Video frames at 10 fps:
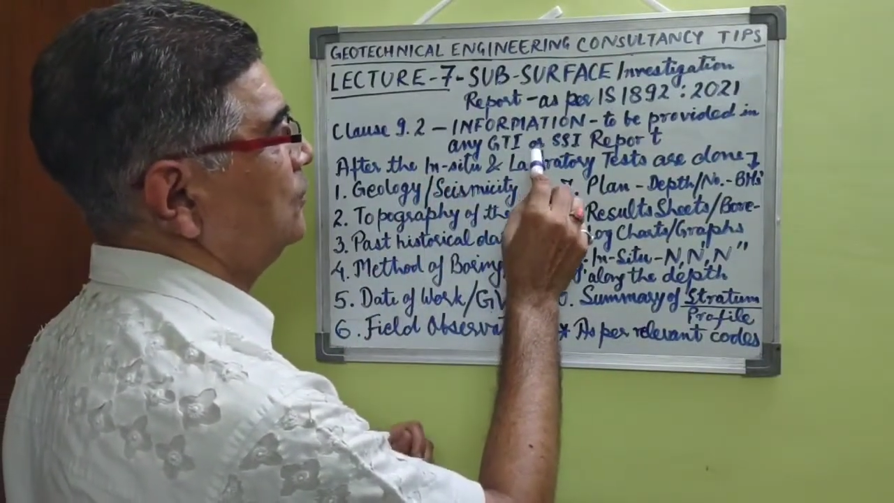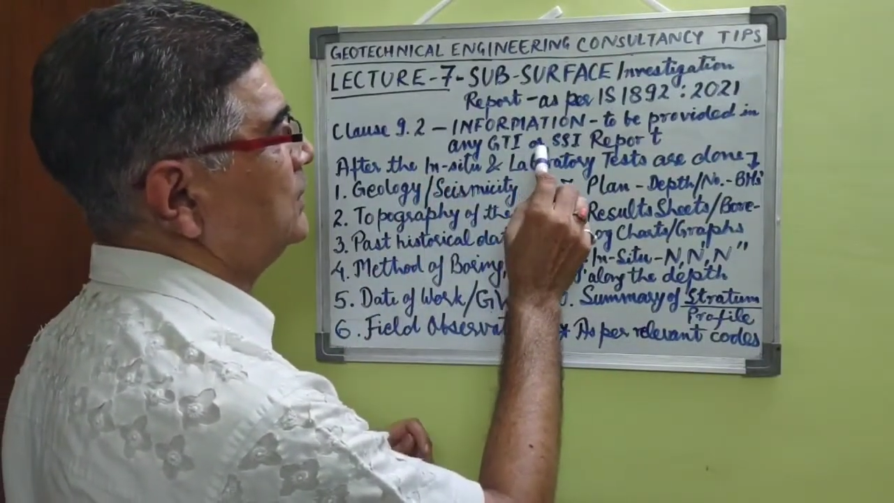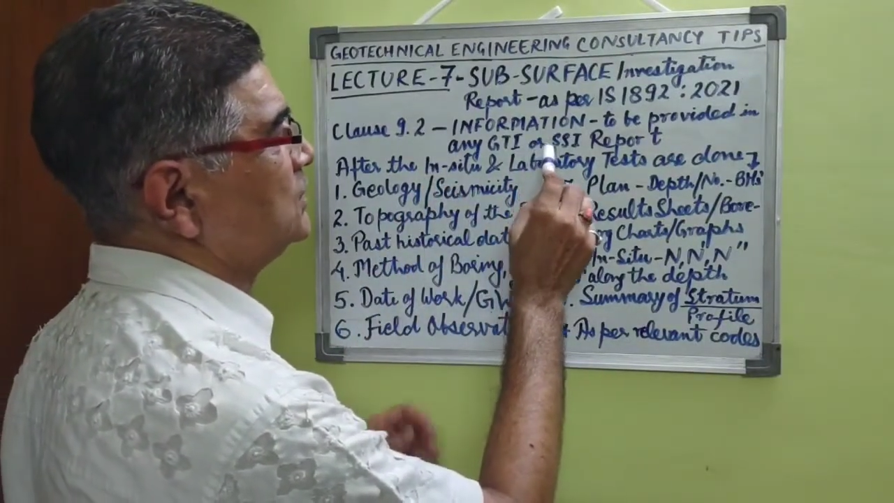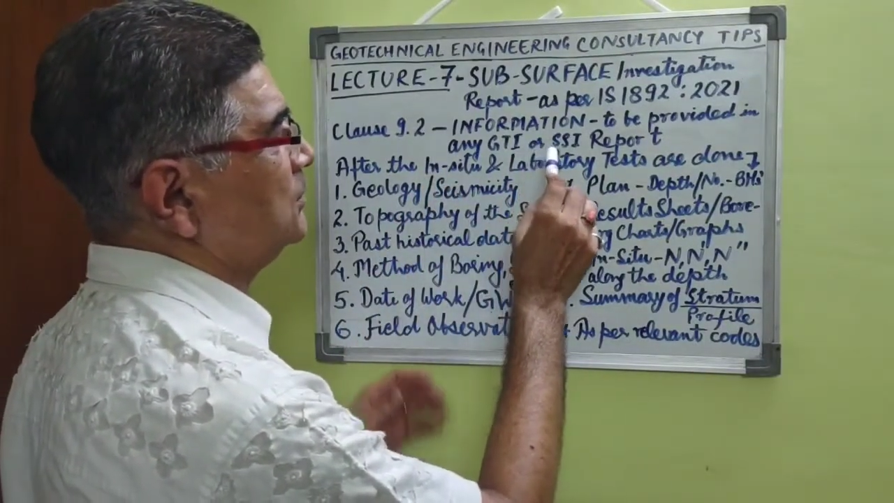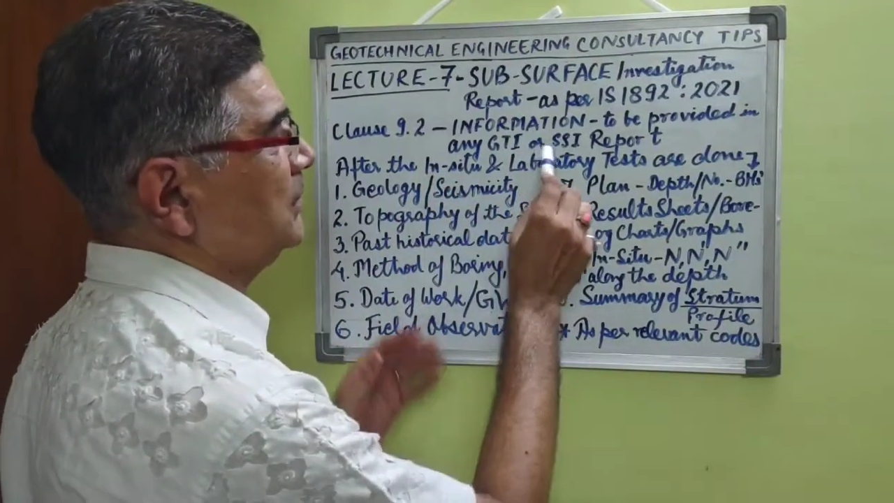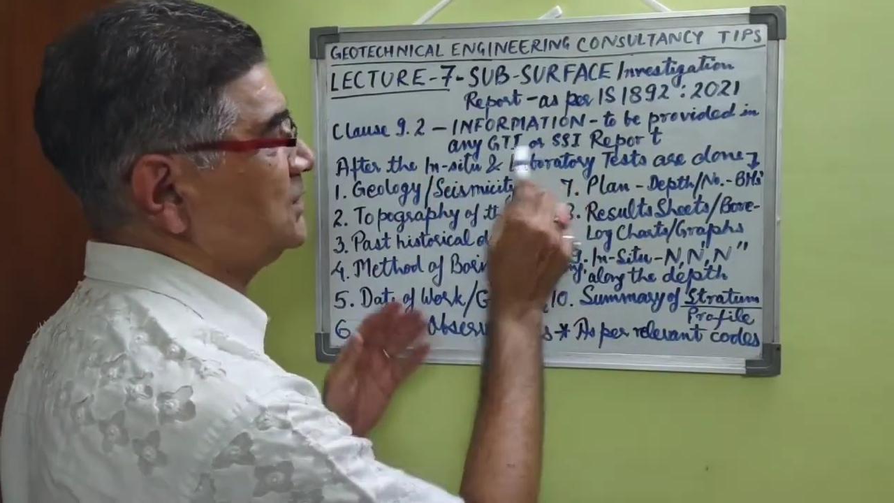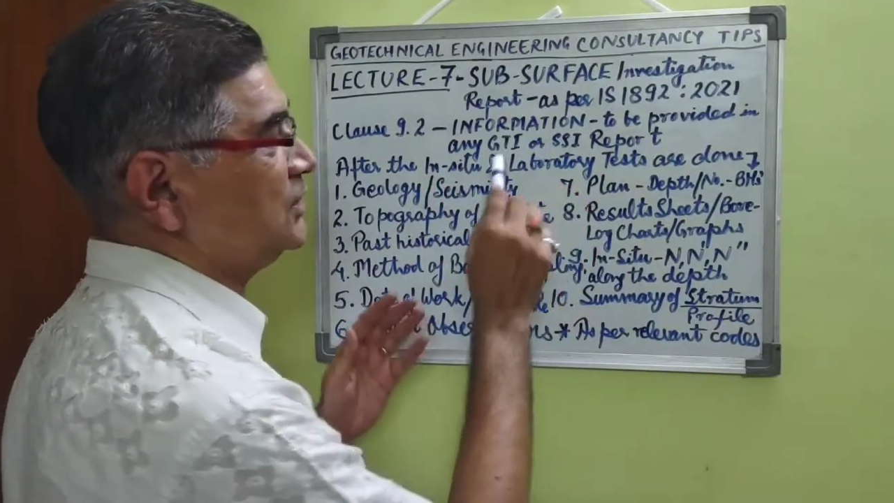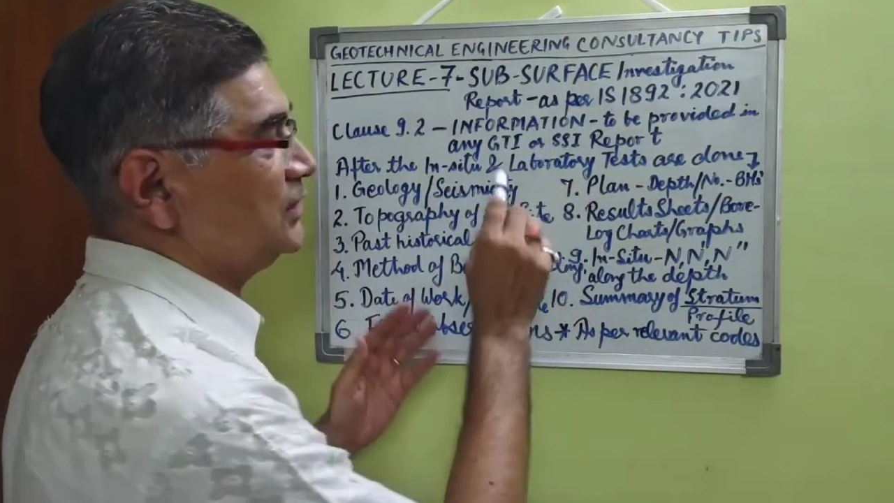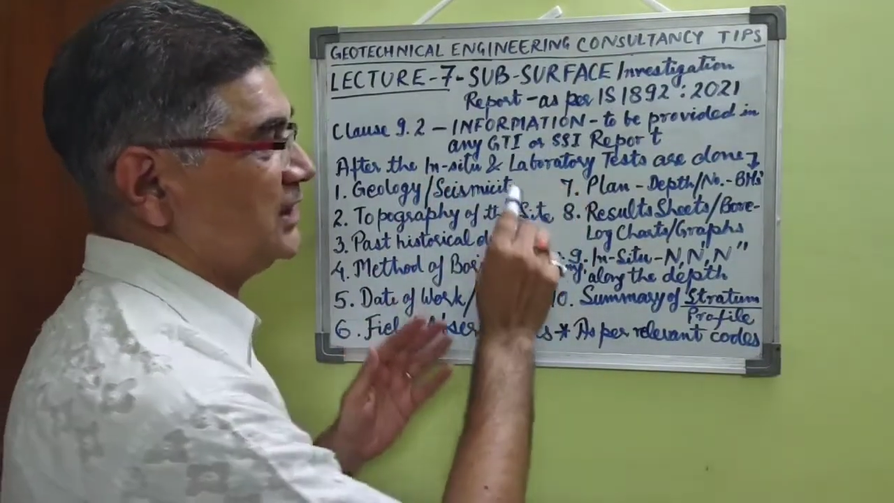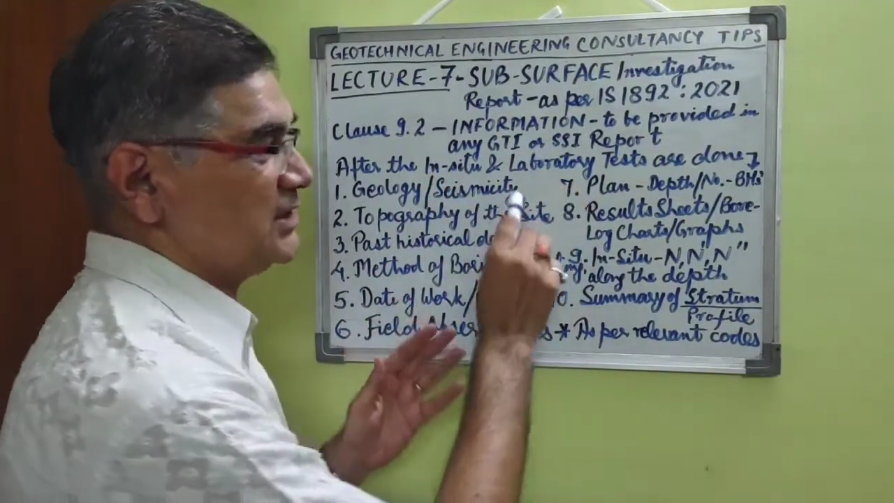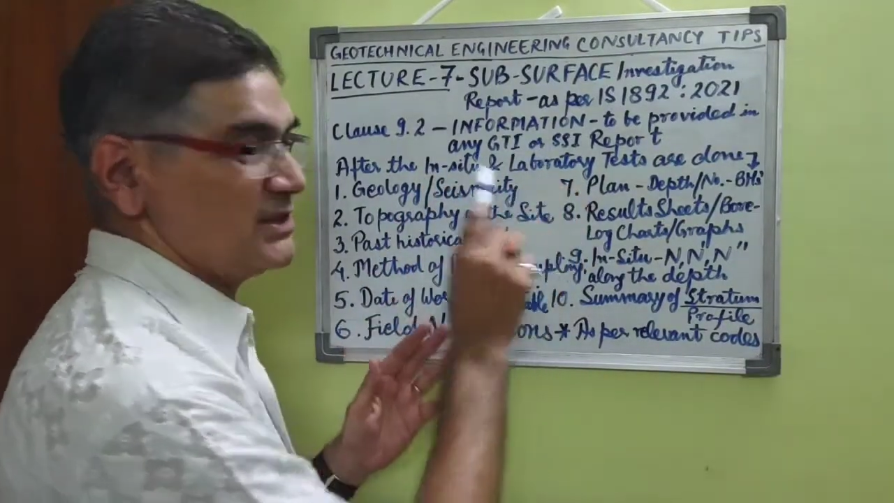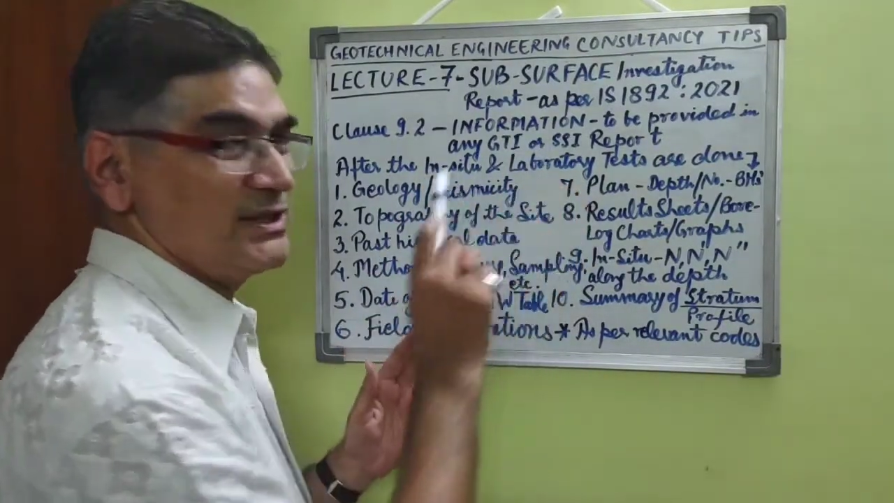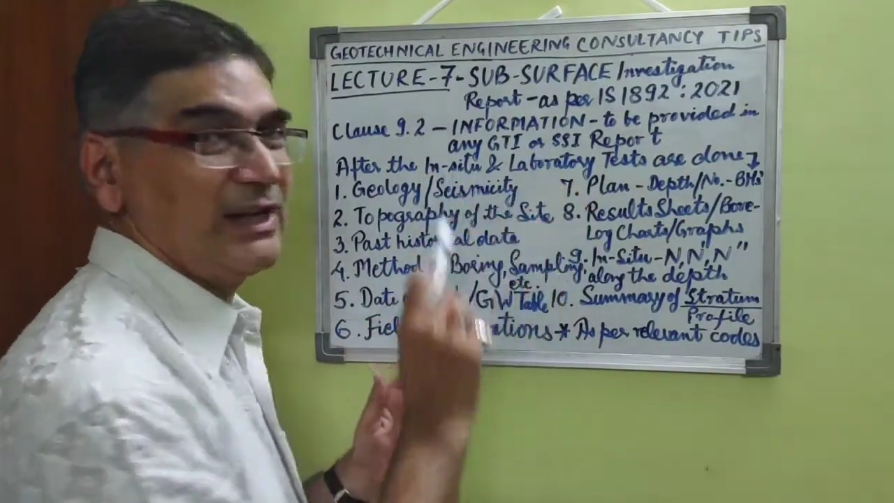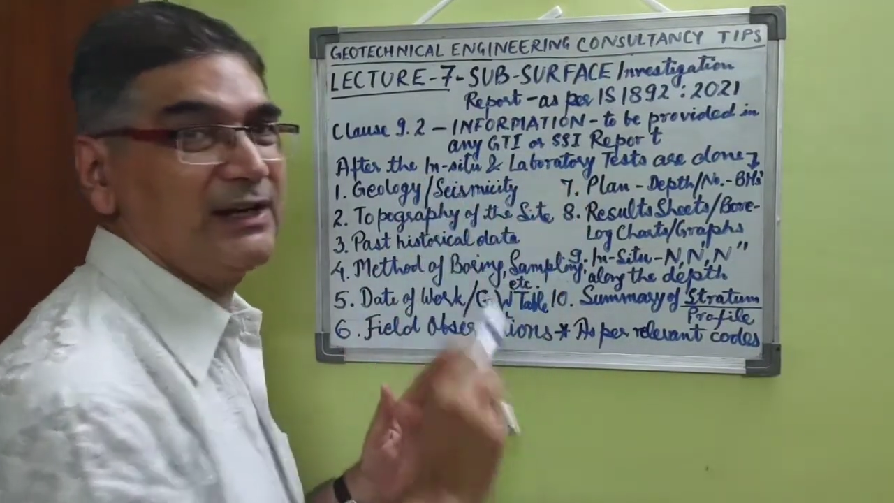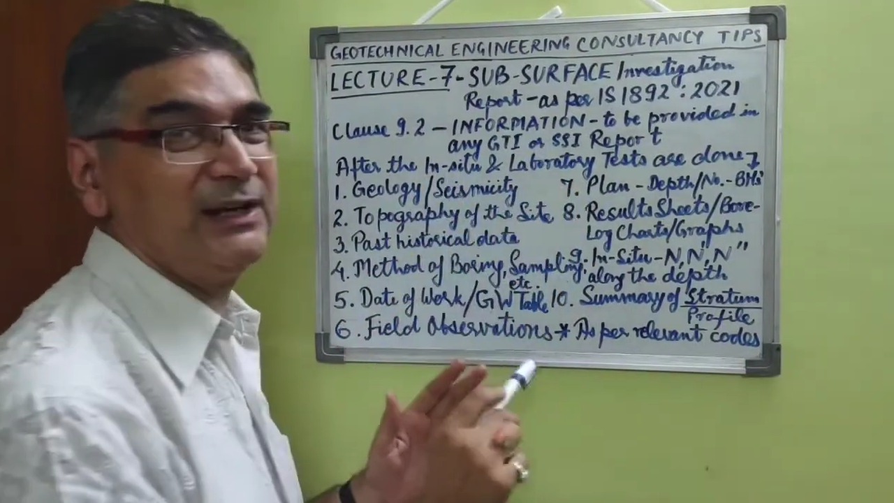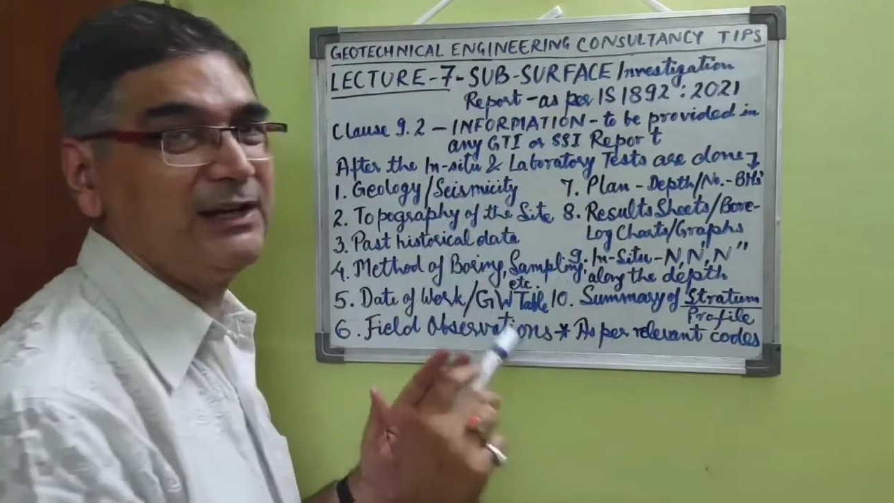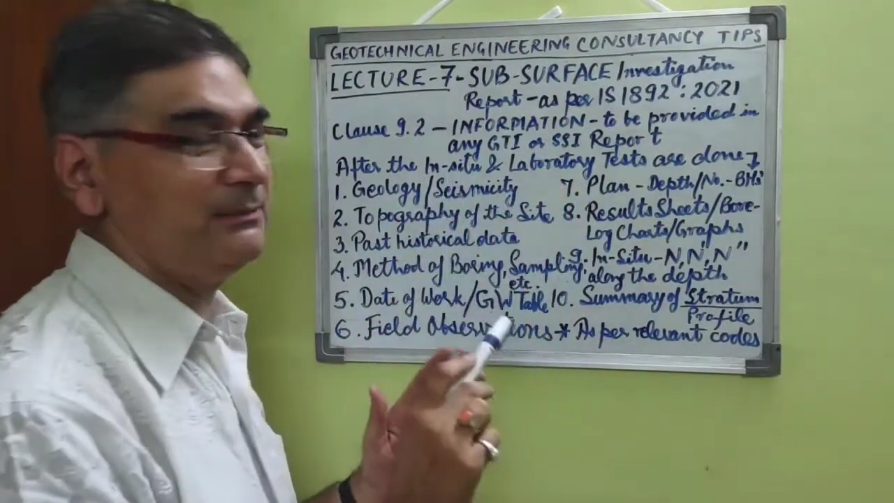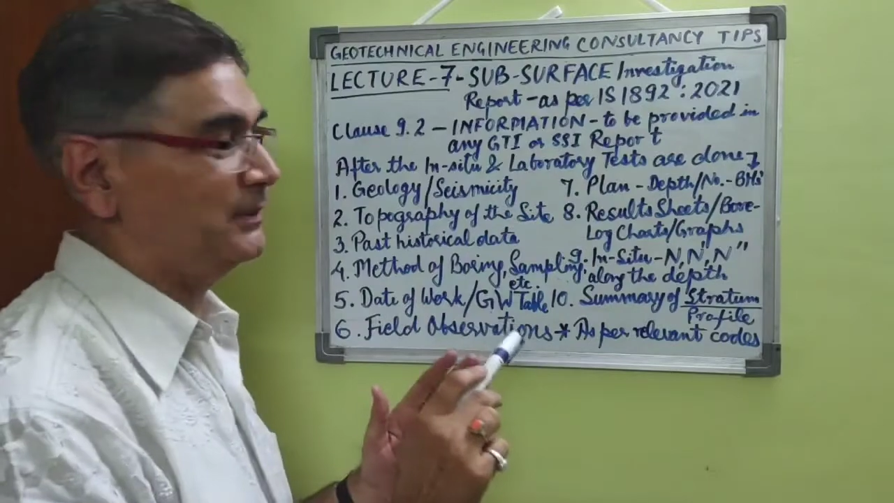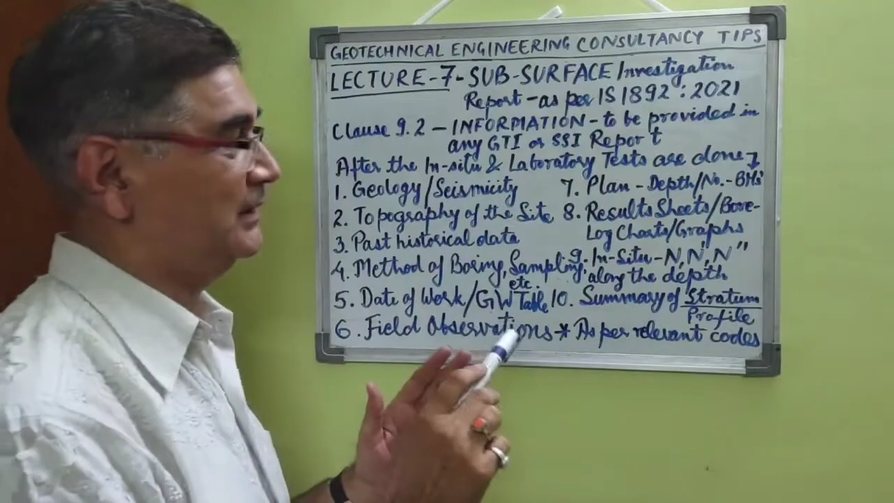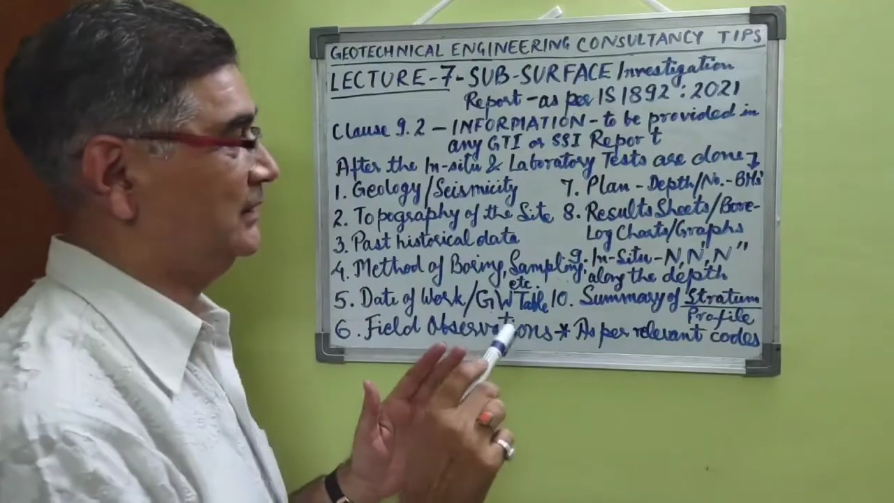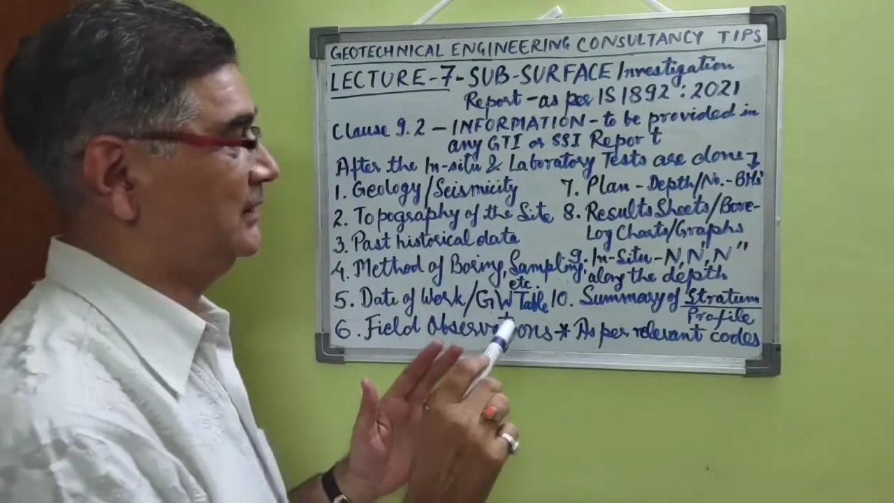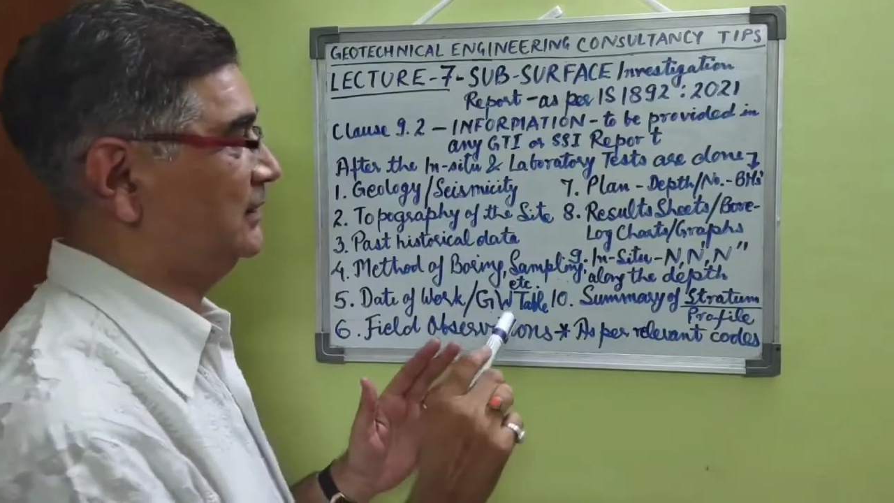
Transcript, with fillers: which must necessarily be